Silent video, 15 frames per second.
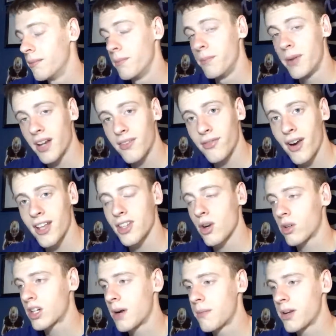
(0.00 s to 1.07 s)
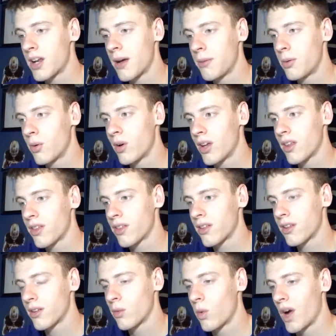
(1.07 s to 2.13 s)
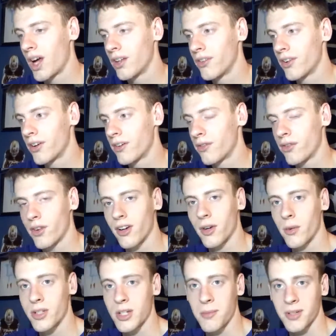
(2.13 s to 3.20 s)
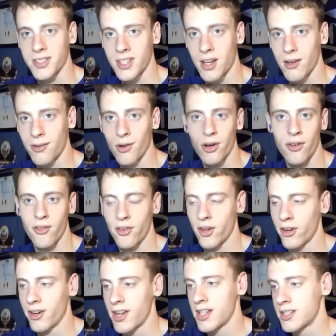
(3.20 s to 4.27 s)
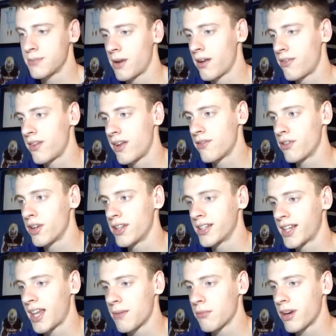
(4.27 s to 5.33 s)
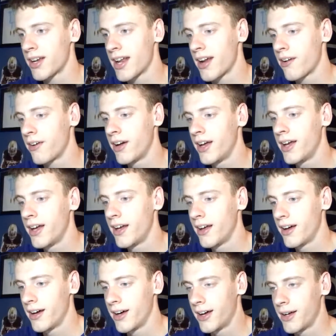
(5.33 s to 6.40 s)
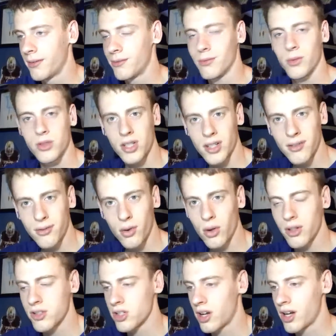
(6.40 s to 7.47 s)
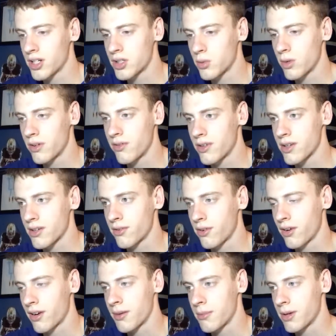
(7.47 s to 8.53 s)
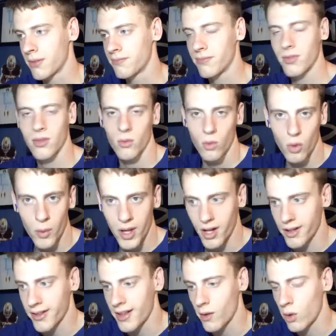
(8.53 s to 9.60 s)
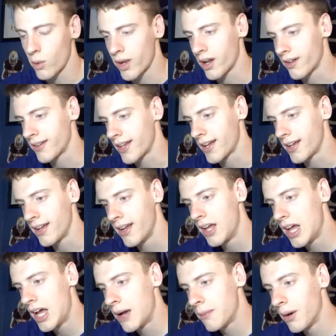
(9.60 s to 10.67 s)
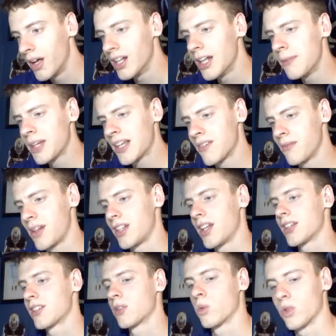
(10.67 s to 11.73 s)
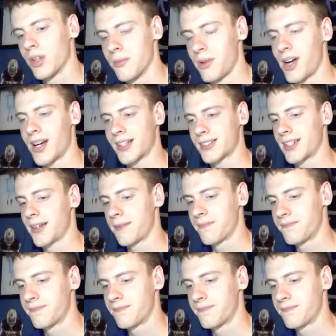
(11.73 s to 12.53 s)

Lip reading: Big fight, though, coming up with Wilder and Fury, which I'm excited for. Fury is my favorite in the game right now. I was looking for Joshua versus Fury, but we'll wait on that. But let me give my thoughts on the world of boxing.